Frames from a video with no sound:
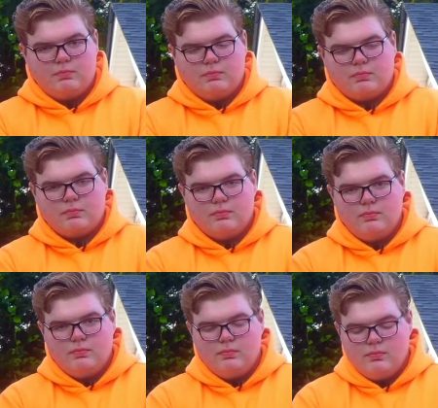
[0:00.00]

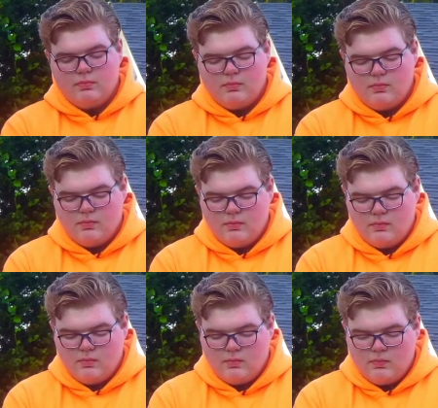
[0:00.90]

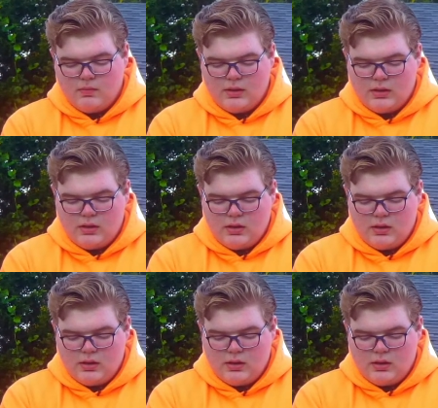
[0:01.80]
(no one is talking)